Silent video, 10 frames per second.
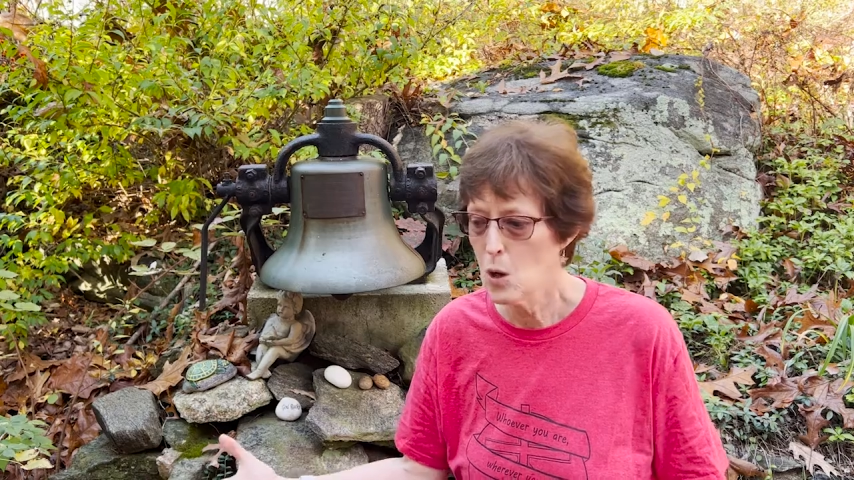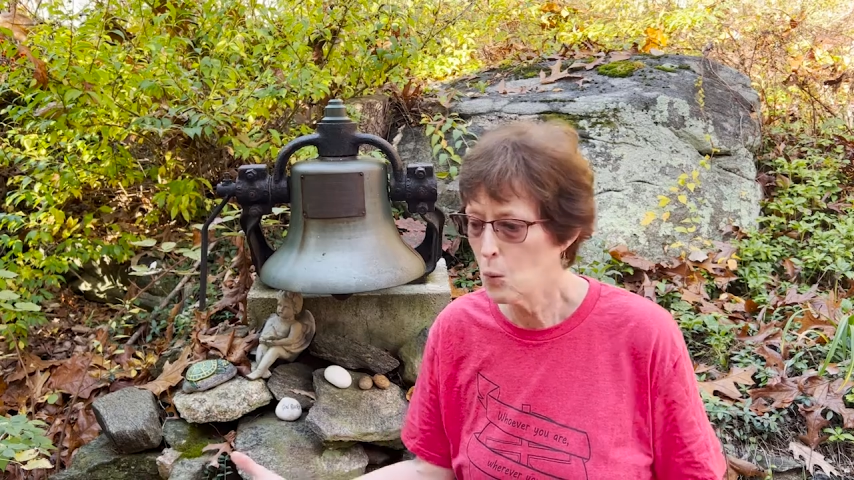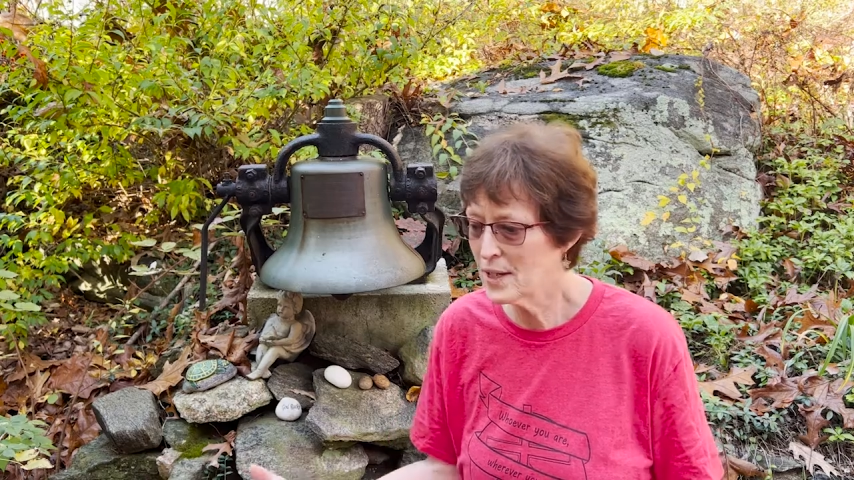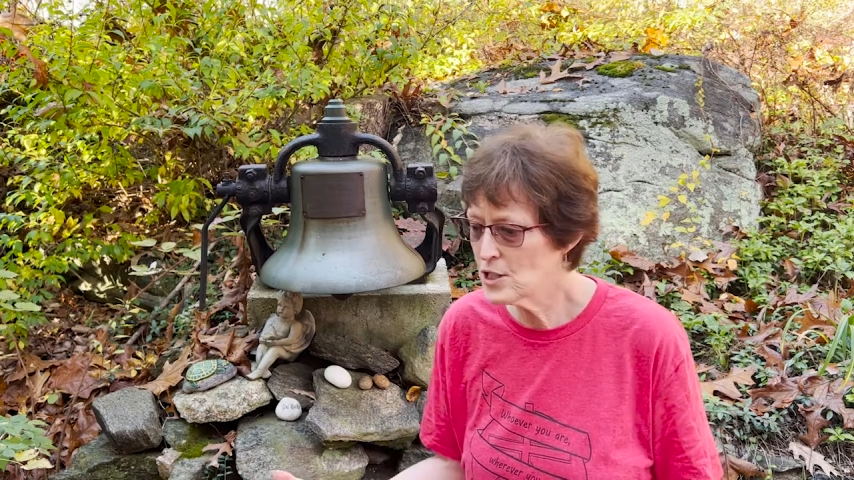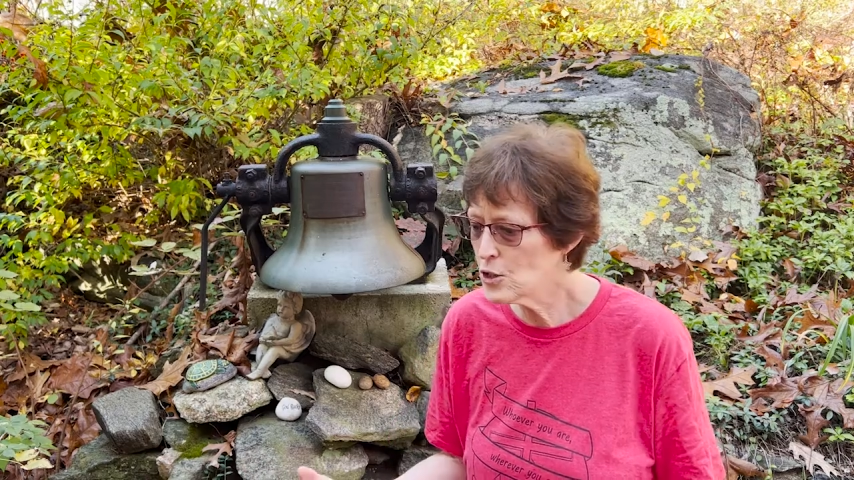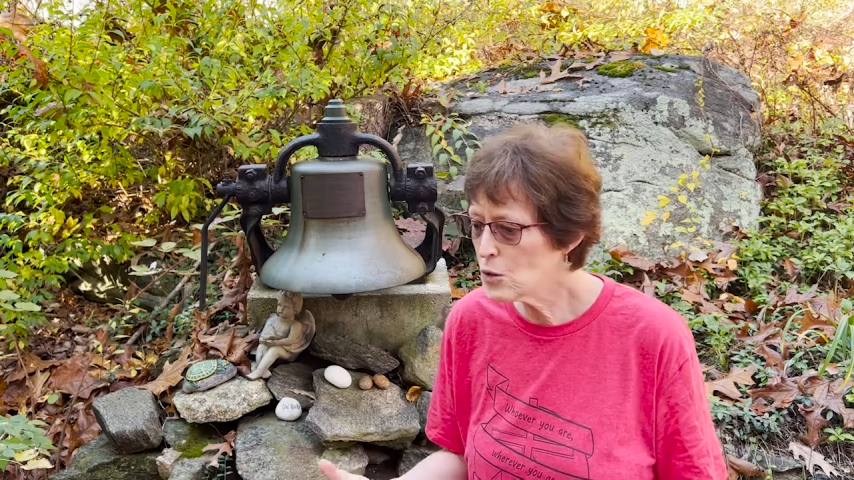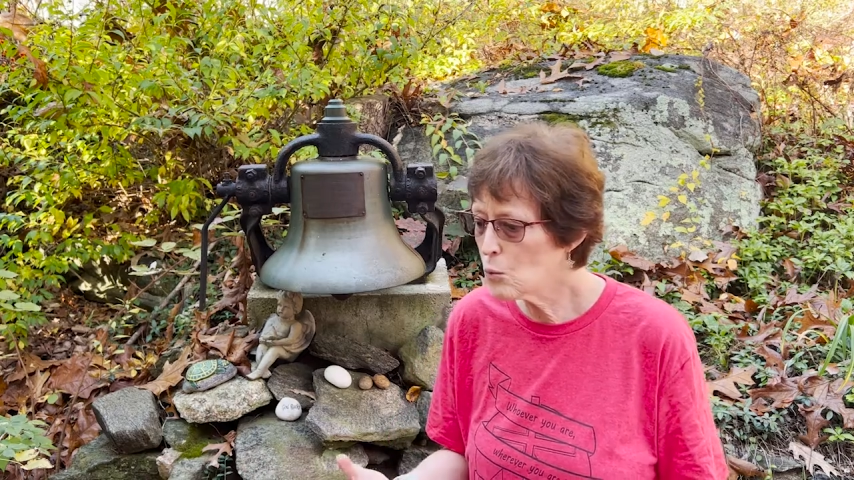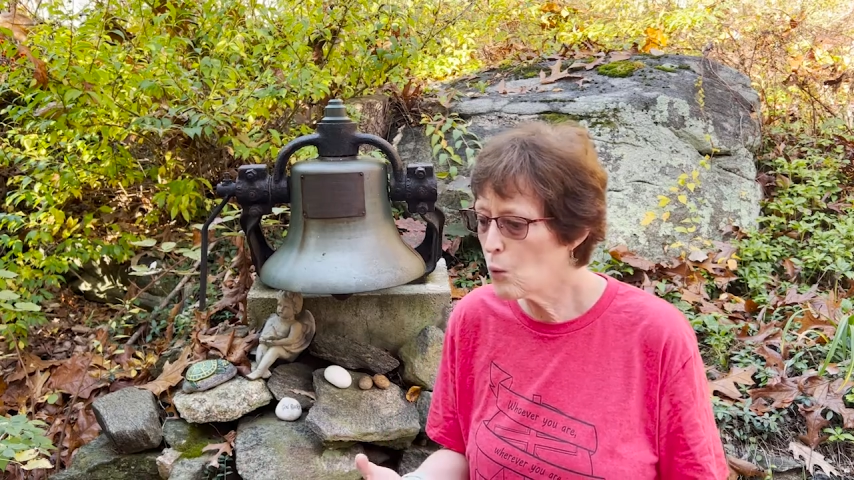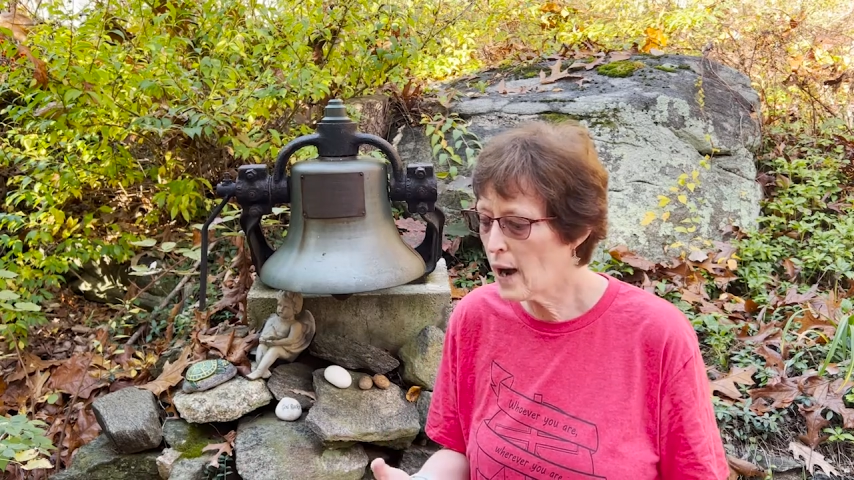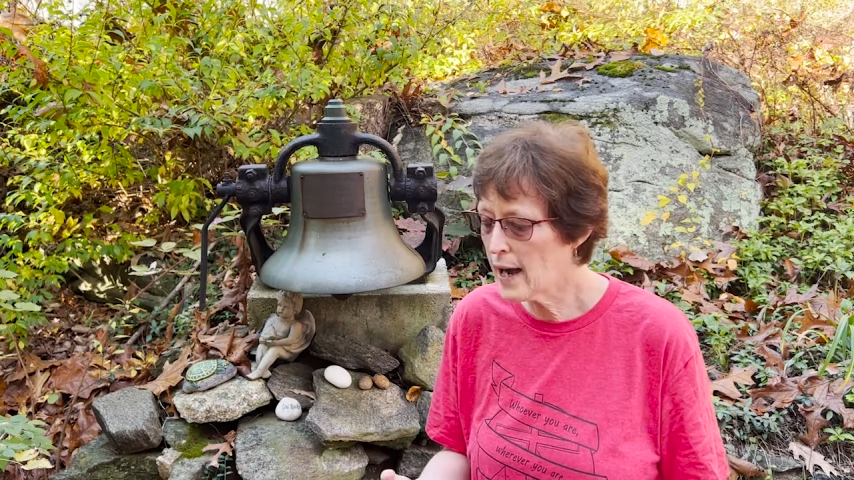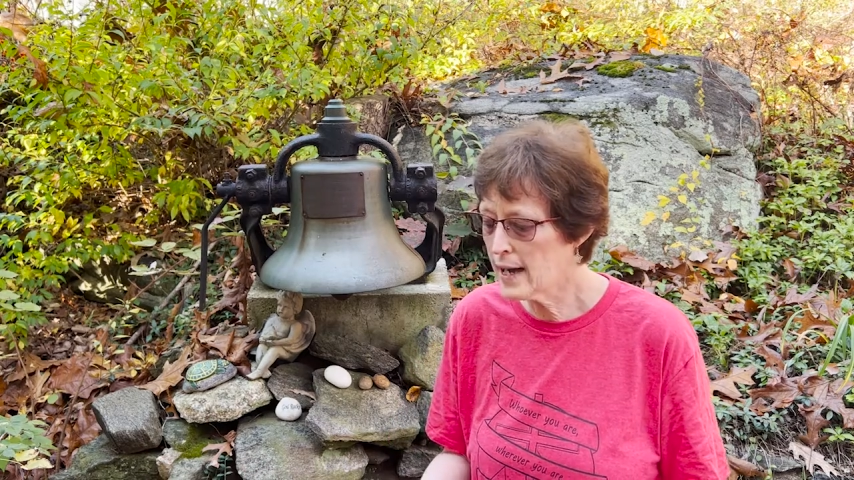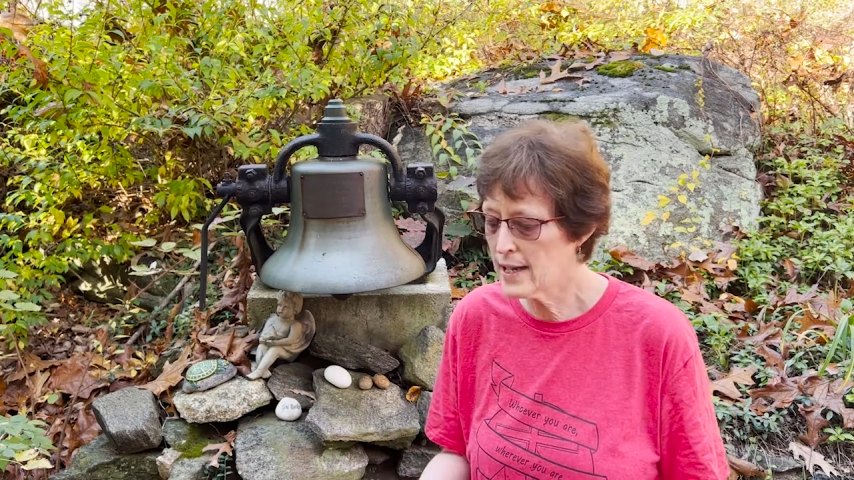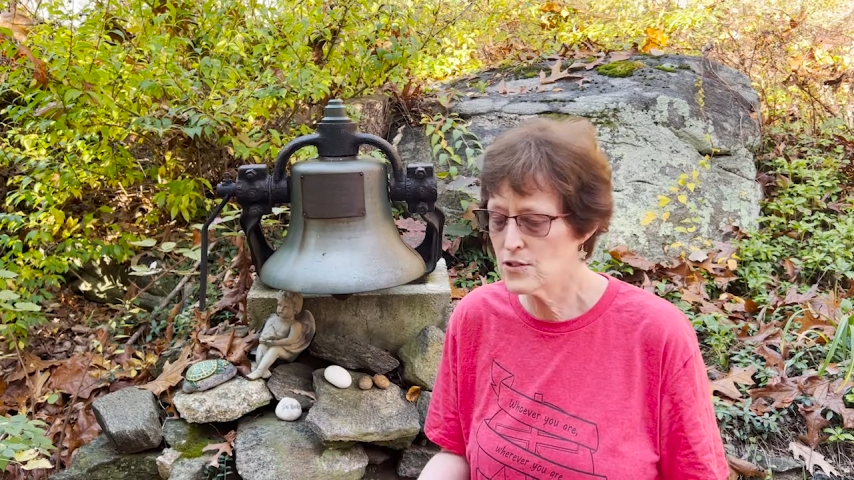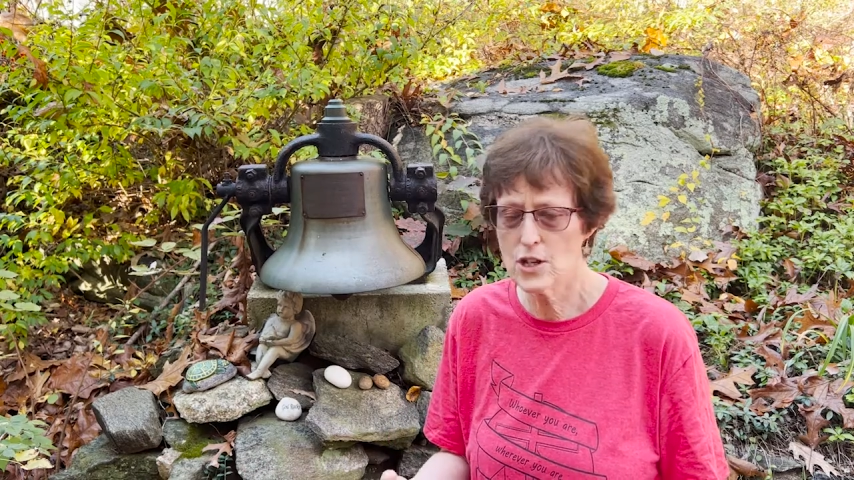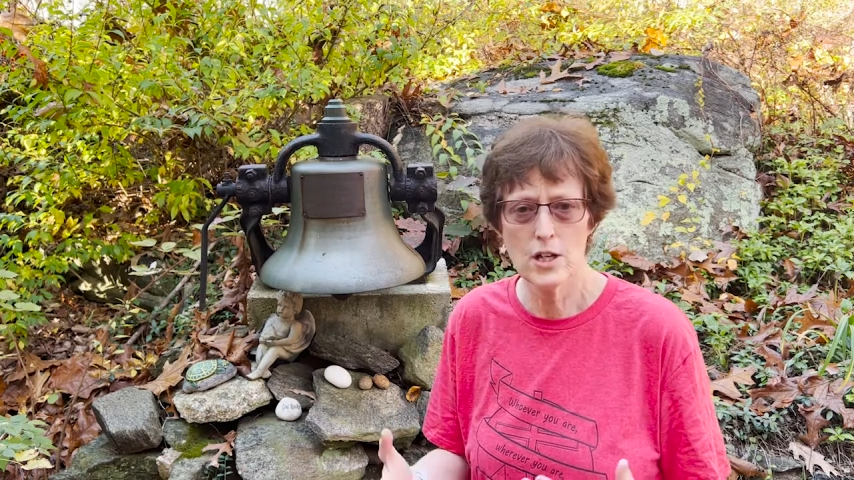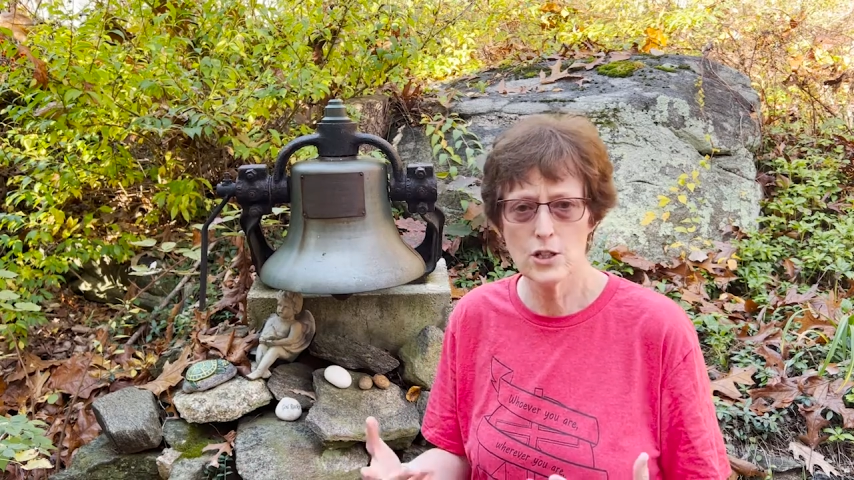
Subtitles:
When you're wise,